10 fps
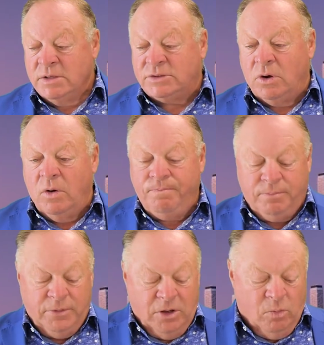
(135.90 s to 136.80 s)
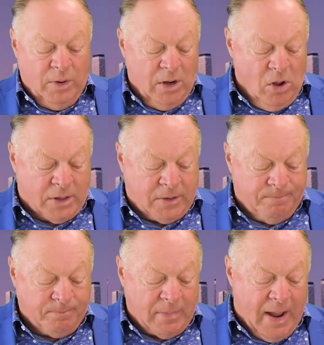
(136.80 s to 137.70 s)
So, you know, we look
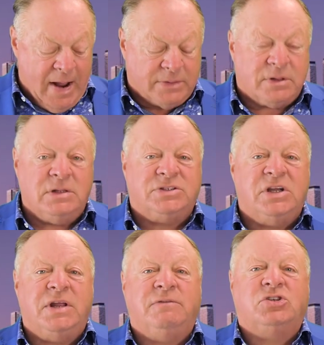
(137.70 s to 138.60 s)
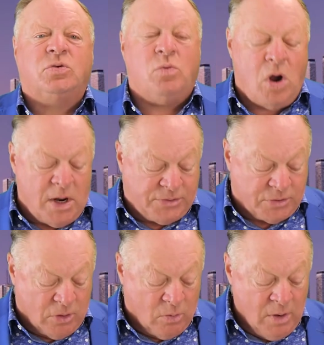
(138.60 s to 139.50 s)
at the city of
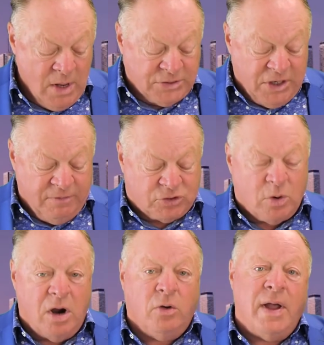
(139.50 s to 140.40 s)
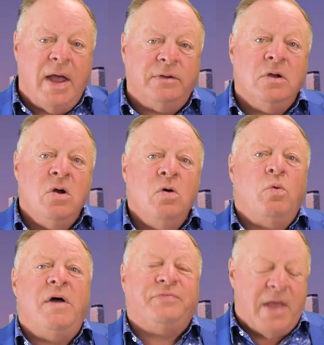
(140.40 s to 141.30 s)
Toronto. City of Toronto had
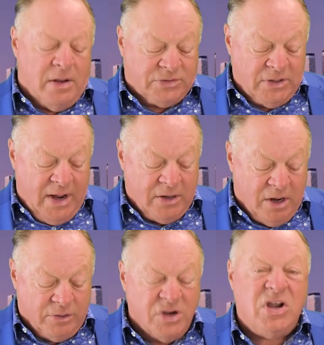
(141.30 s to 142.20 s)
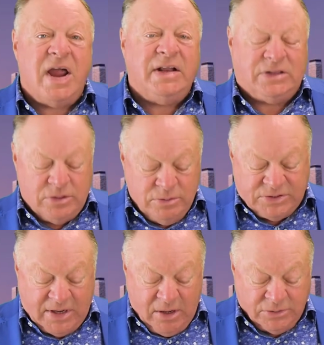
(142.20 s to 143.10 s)
1,892
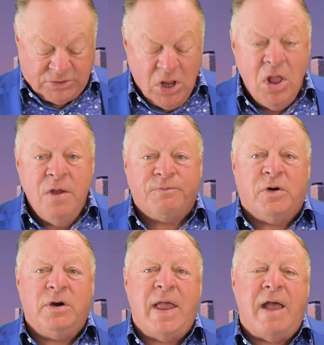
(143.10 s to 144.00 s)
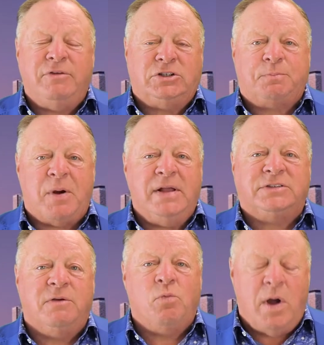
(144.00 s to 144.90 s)
sales for an average
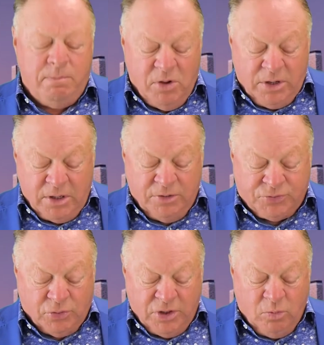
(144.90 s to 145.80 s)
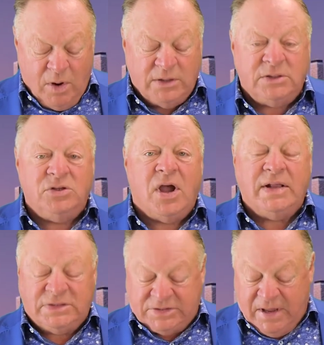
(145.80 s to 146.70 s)
price of
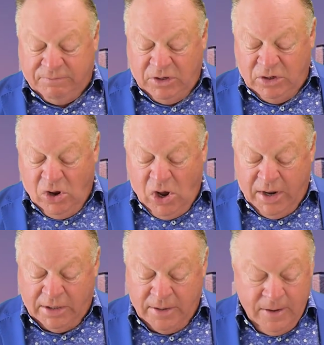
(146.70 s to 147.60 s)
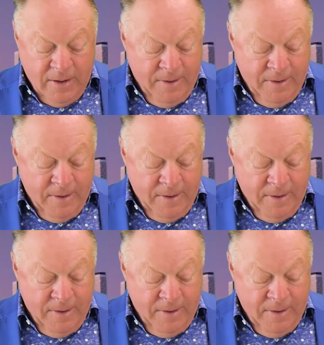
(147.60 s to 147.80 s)
1,031,979.